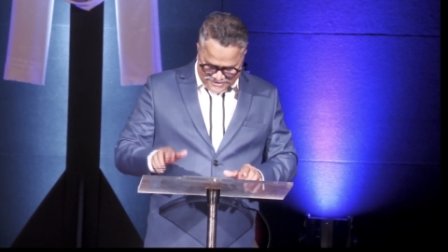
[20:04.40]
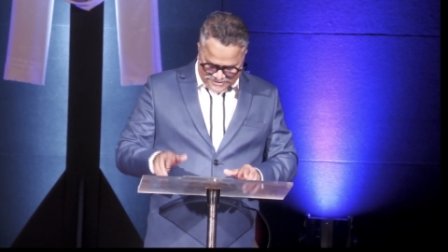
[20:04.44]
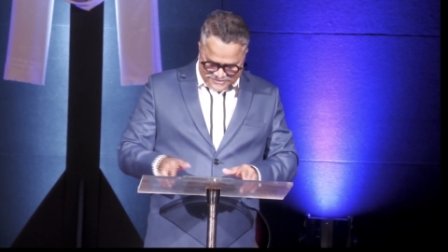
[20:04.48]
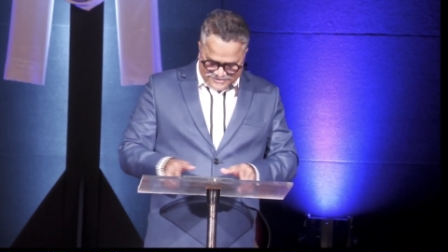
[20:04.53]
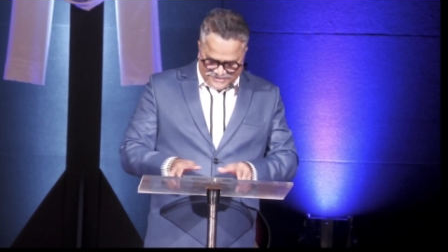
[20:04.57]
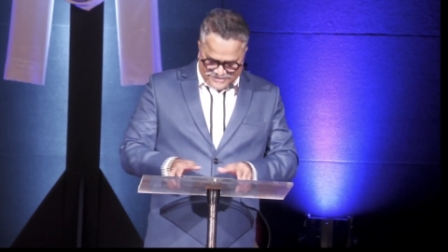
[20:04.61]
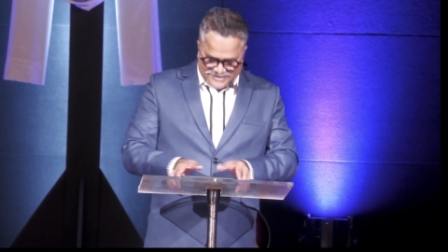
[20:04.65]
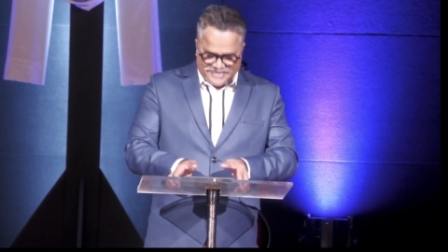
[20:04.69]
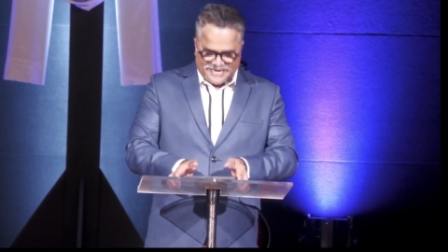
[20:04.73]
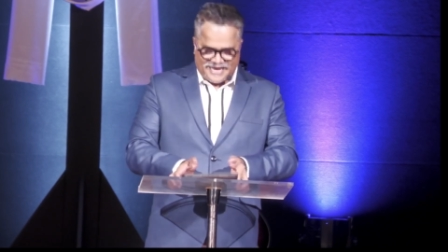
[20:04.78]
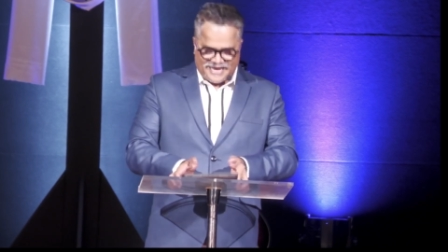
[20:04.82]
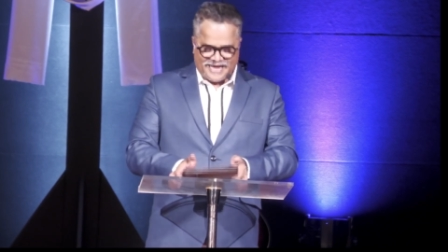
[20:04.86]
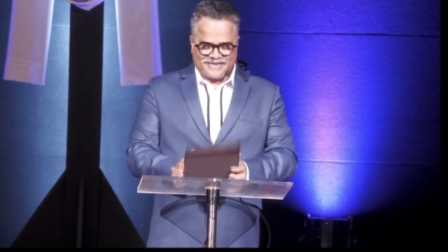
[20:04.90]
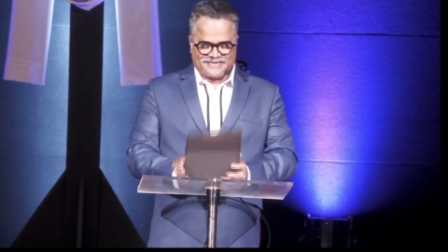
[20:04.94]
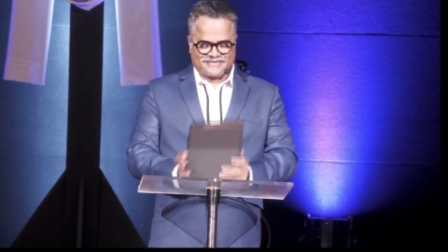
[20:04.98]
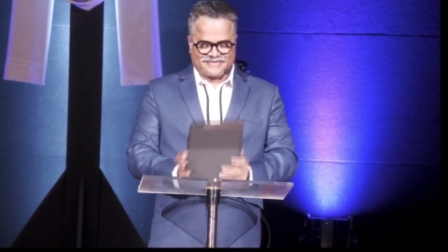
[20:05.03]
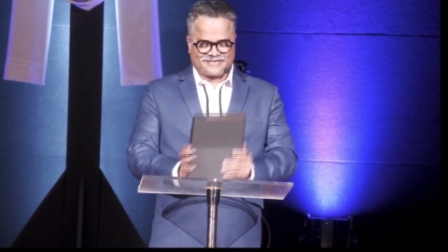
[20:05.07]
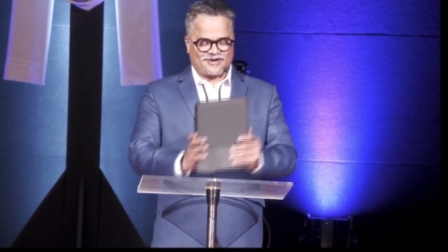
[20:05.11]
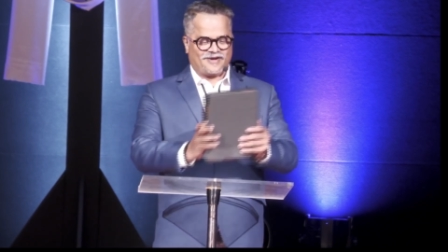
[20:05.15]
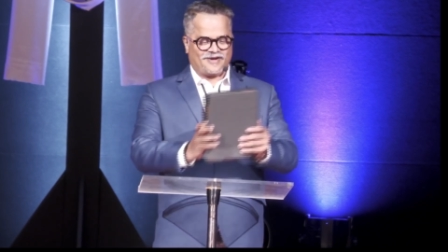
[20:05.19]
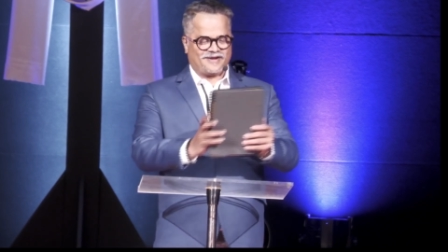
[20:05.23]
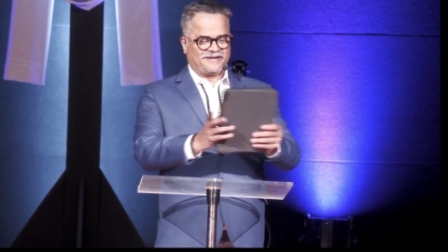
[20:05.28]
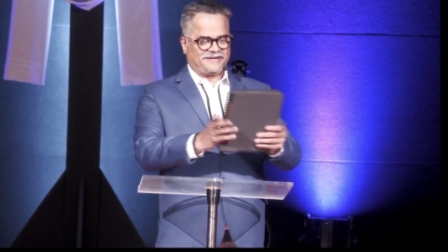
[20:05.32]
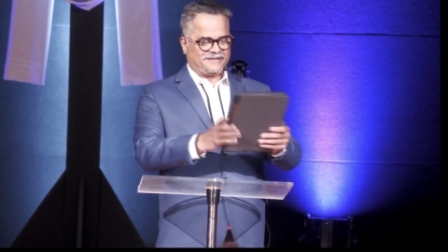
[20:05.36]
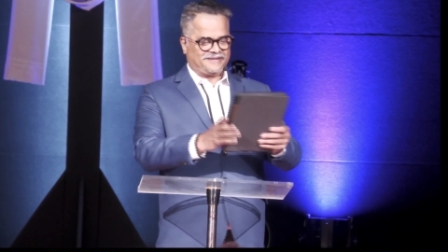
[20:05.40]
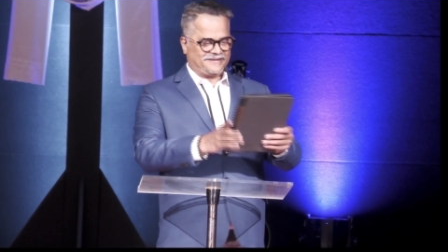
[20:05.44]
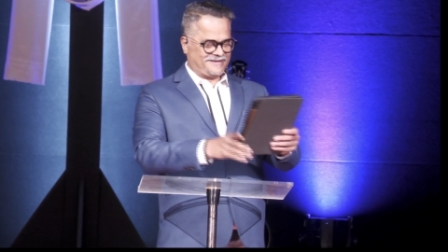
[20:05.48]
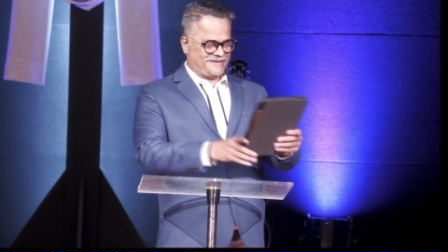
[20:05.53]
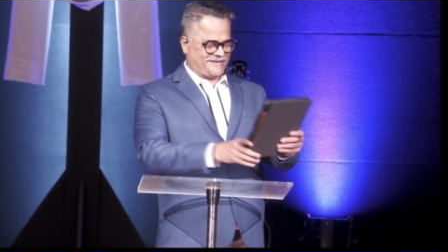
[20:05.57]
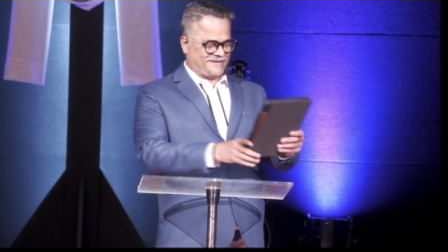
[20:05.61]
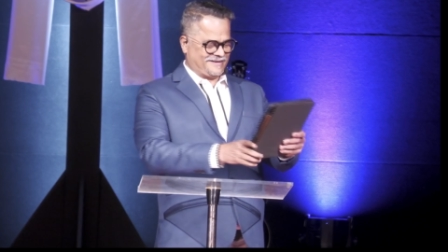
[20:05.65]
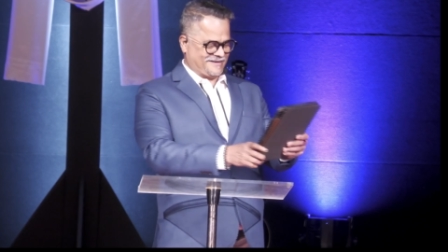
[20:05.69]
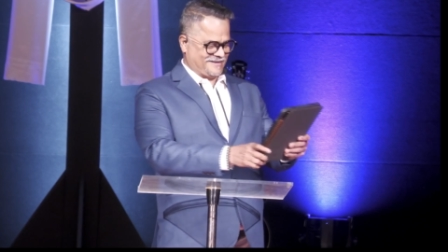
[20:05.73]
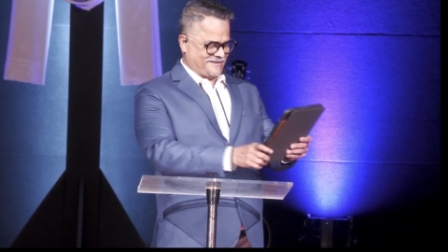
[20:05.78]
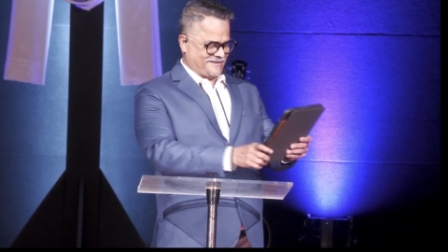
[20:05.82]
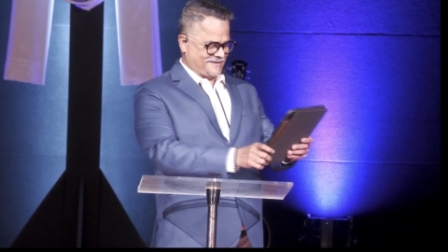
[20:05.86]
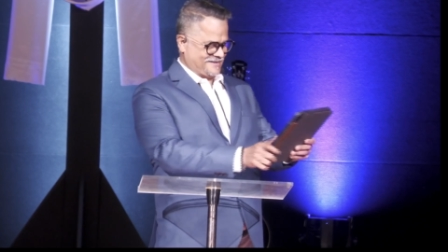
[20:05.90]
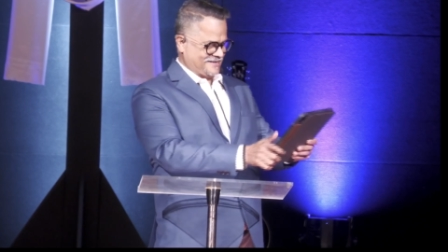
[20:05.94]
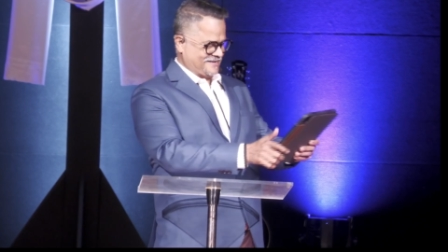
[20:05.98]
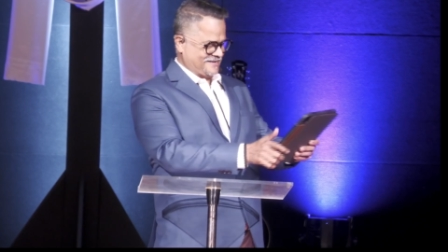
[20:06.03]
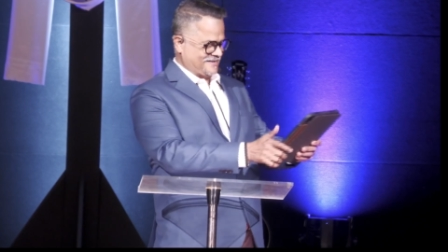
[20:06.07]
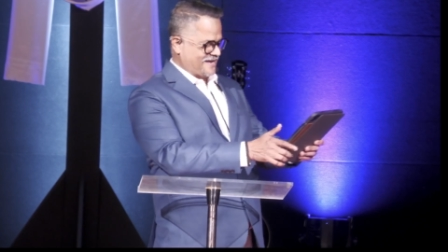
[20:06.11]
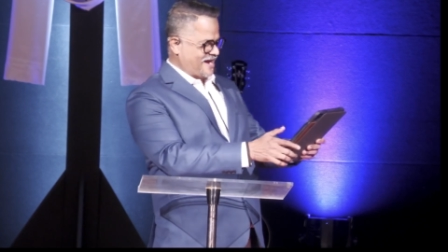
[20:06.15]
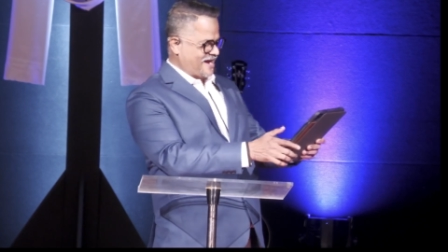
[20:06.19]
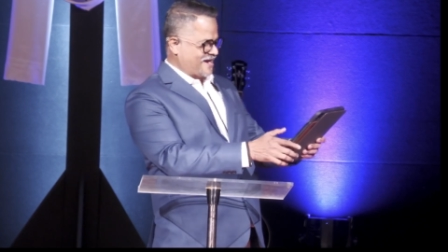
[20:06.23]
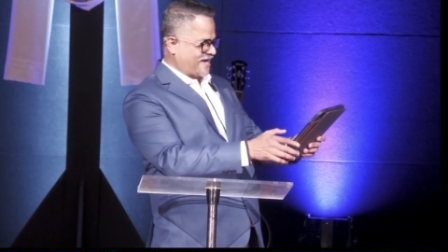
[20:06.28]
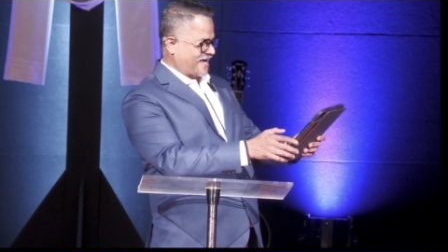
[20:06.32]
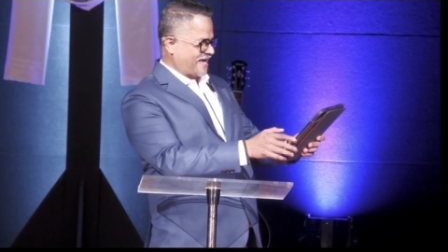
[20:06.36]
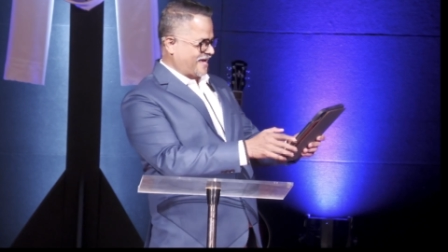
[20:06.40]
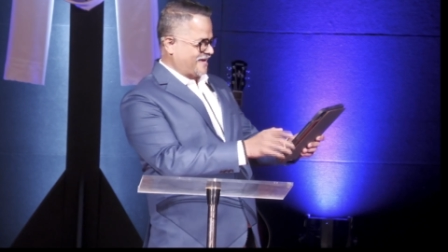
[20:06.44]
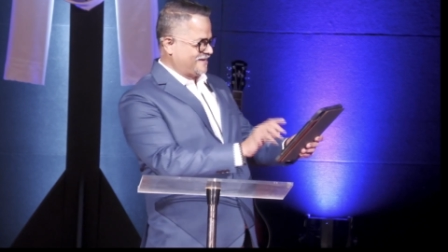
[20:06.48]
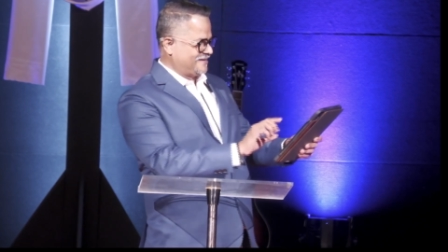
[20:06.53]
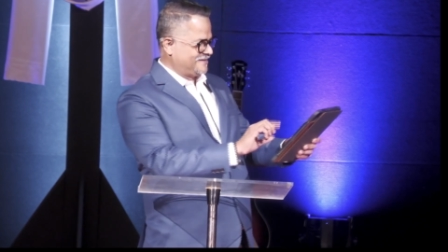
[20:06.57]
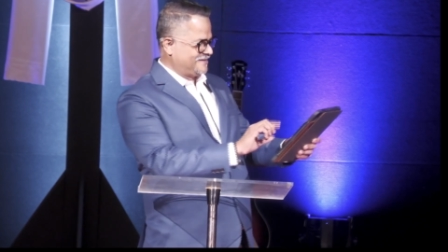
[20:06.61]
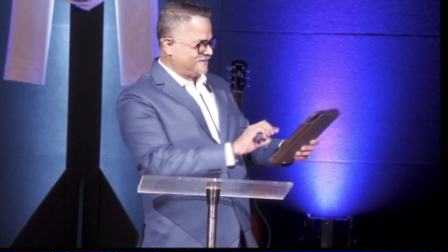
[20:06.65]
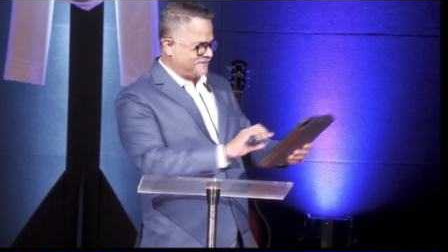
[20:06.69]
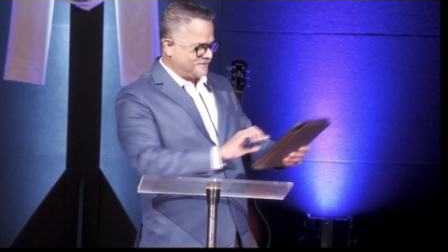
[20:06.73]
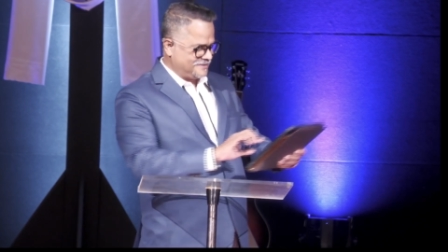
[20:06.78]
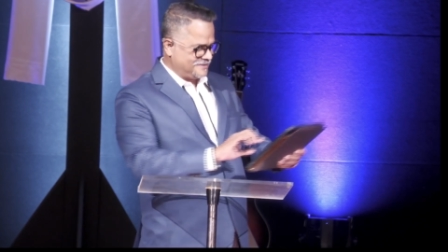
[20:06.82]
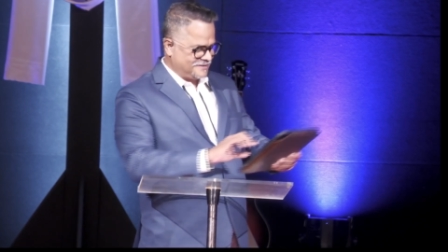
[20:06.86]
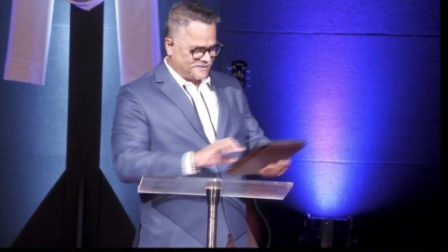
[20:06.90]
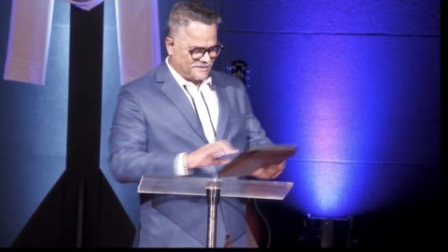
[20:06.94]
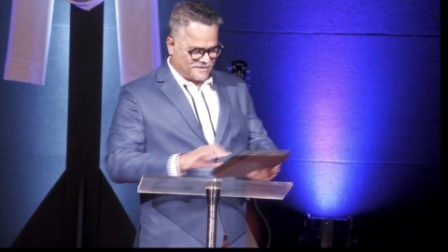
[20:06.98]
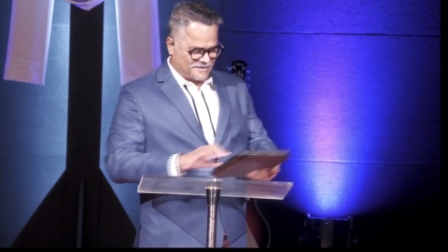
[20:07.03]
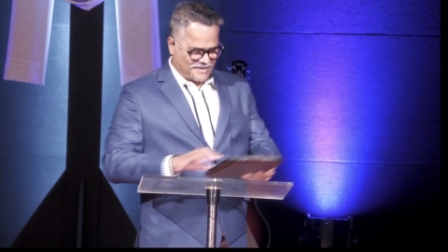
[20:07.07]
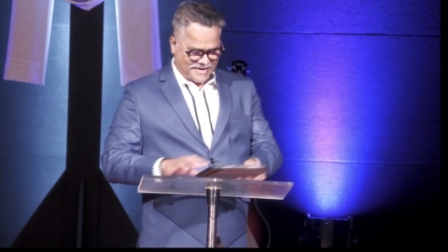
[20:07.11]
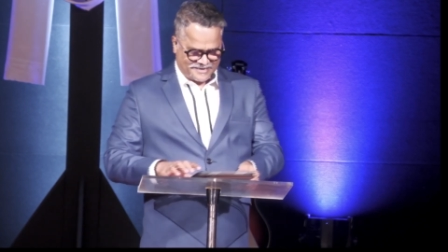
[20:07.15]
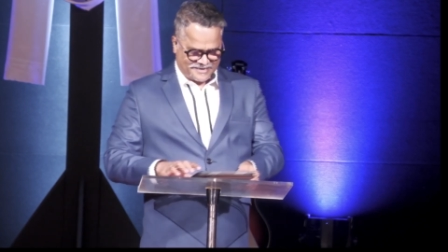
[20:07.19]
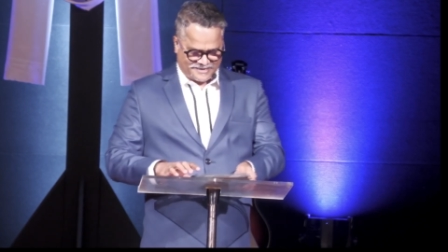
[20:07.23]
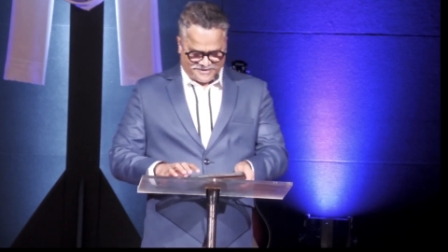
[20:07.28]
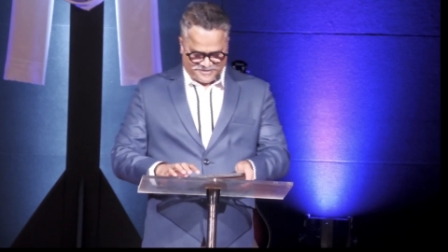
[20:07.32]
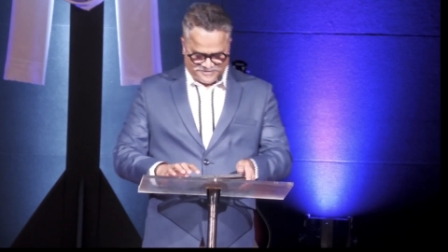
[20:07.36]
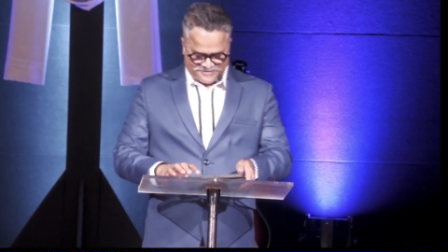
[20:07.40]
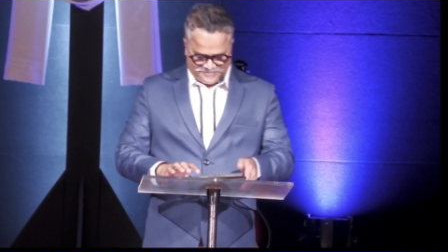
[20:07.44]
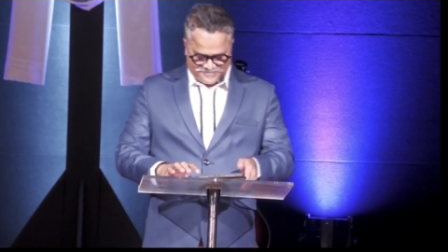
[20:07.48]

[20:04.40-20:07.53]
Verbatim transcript: See, again he's gone. Okay, right.